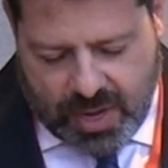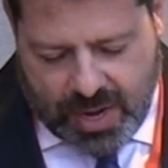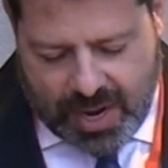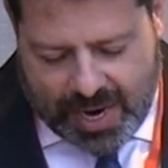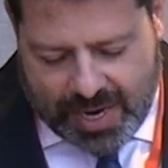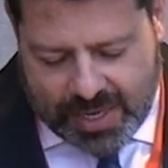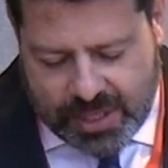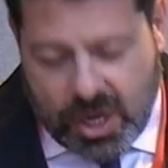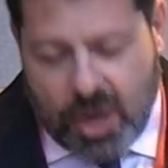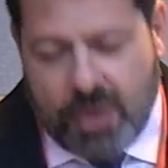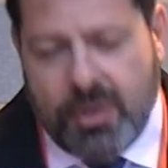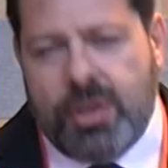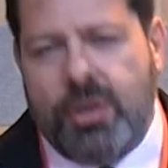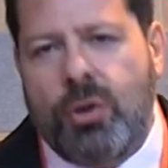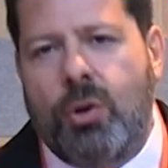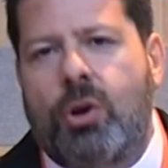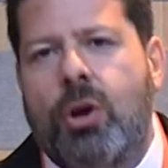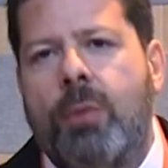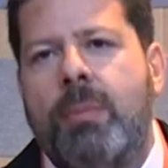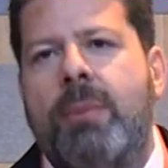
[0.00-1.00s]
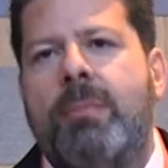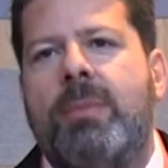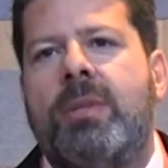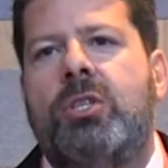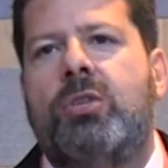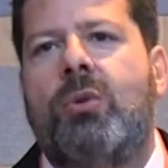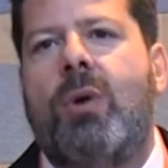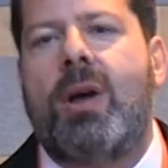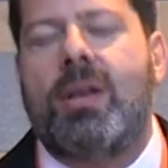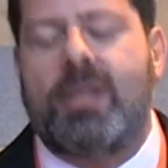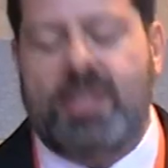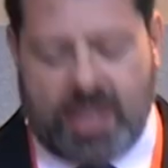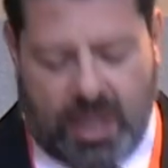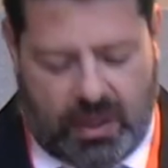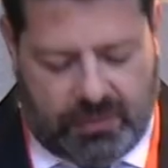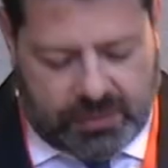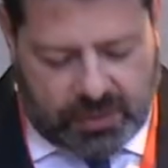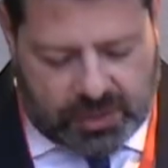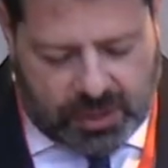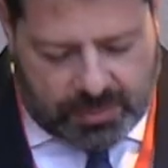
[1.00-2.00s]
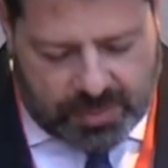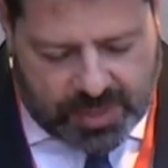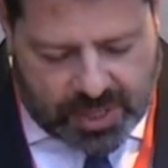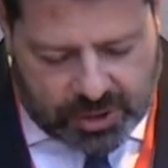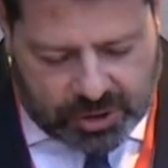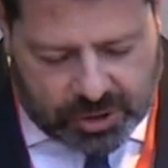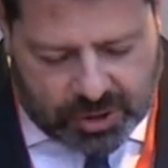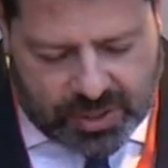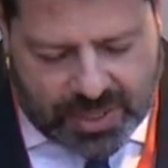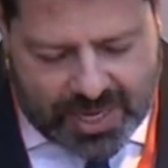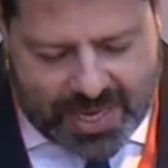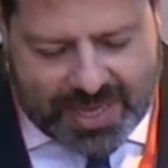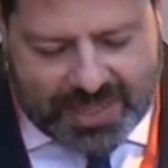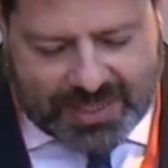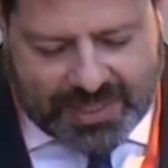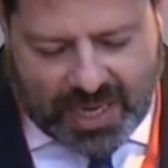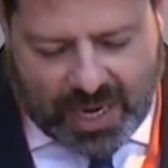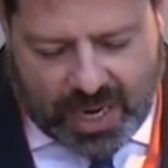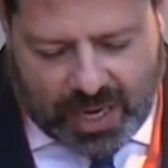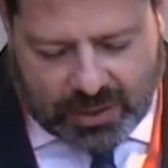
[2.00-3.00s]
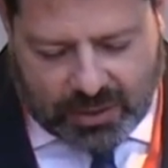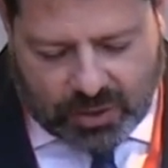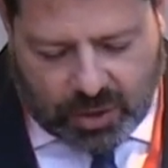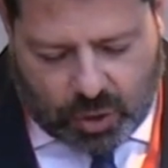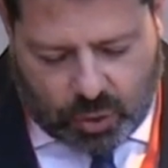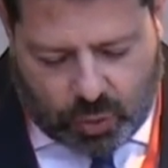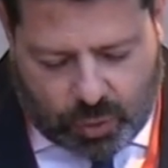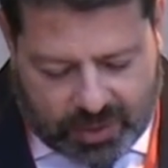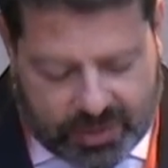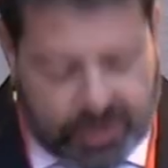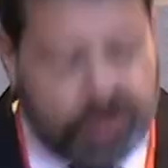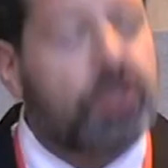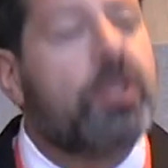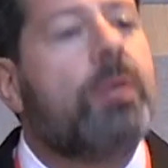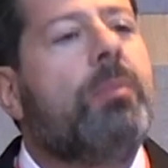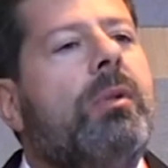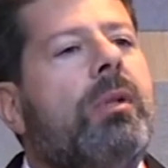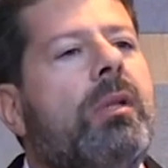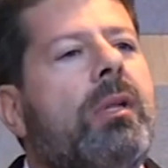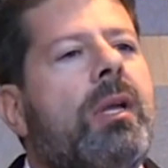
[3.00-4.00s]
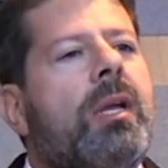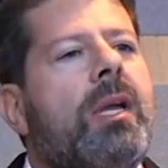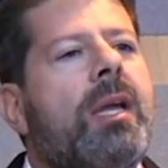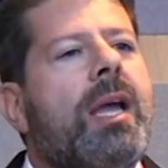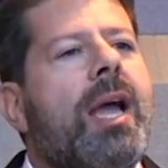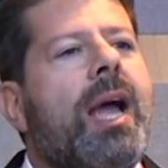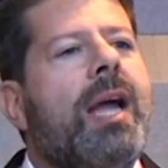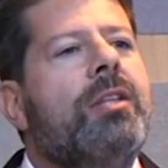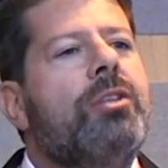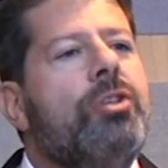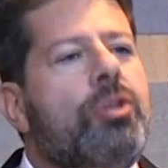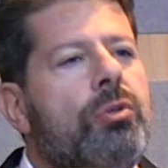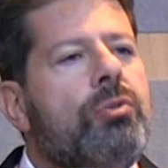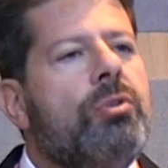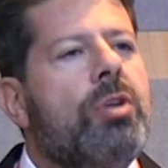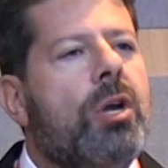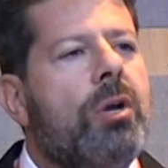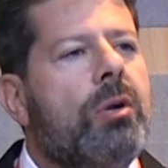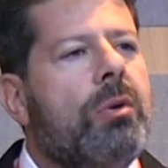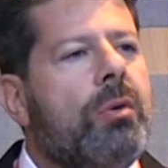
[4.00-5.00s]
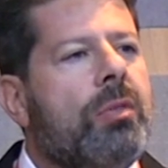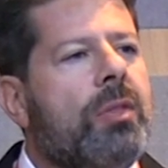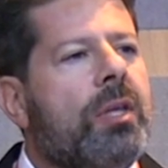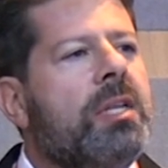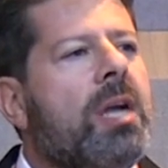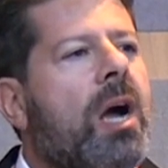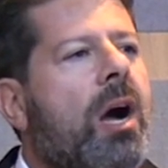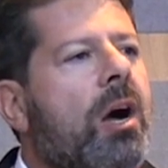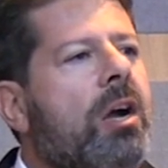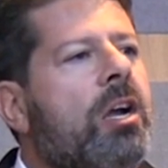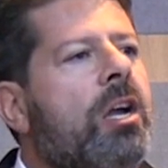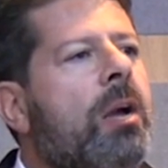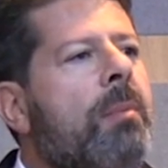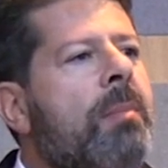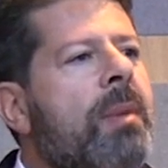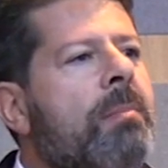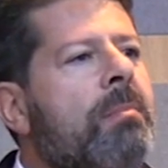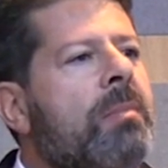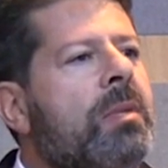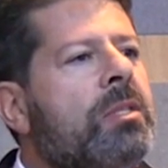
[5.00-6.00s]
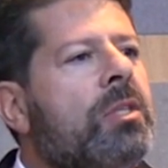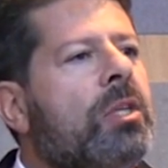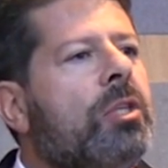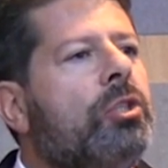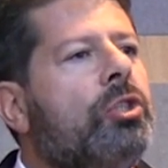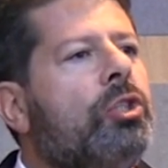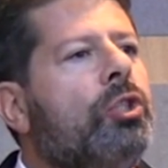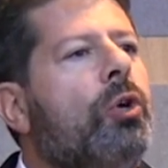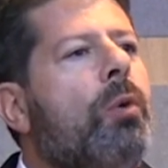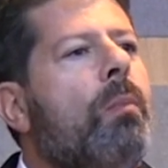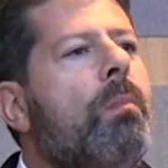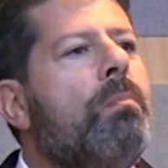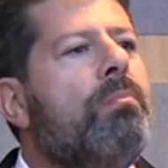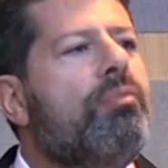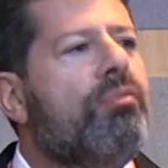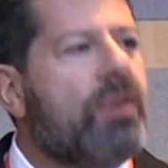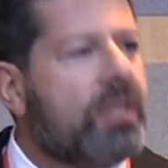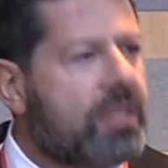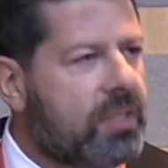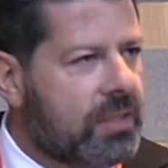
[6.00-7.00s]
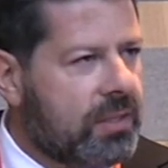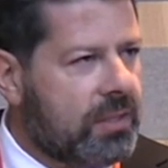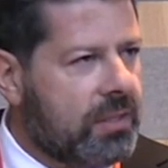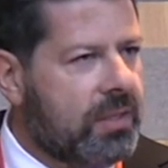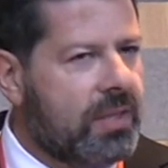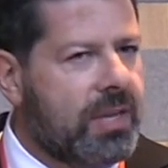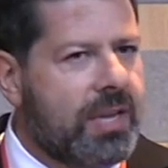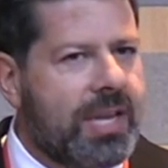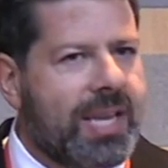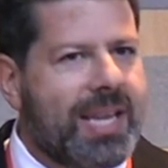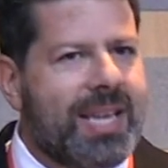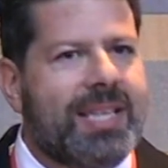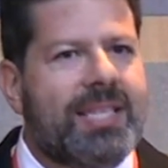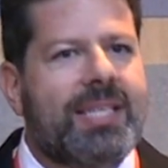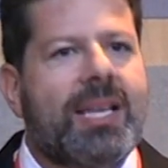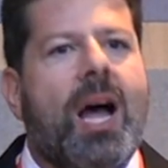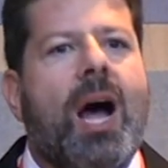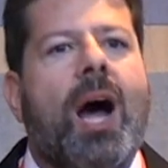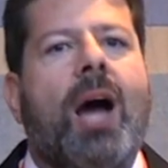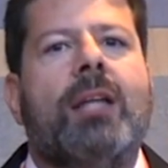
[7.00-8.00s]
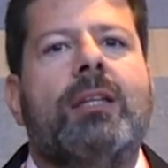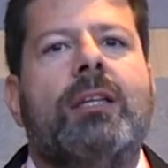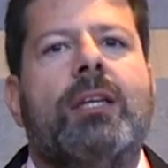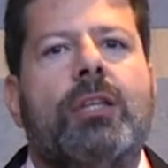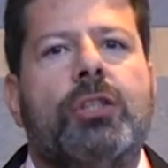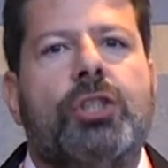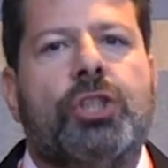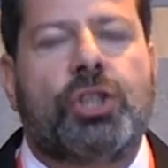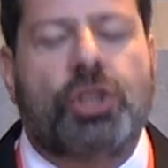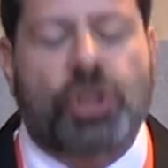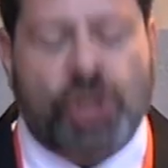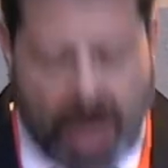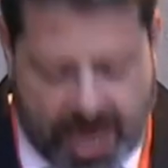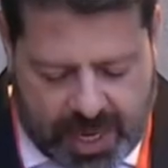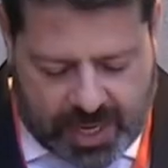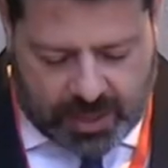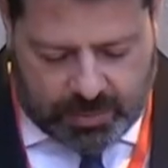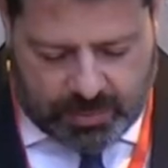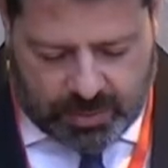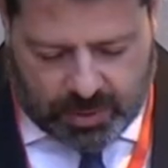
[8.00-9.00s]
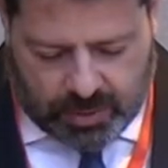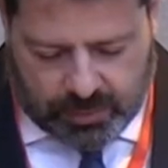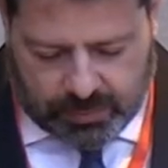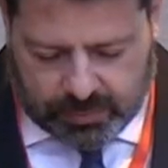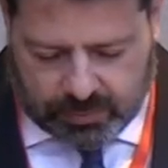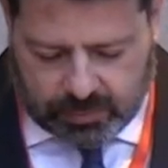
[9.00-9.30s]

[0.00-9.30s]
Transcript: I know that your commitment to our self-determination is unquestionable, and you know that our commitment to Britain is unshakable.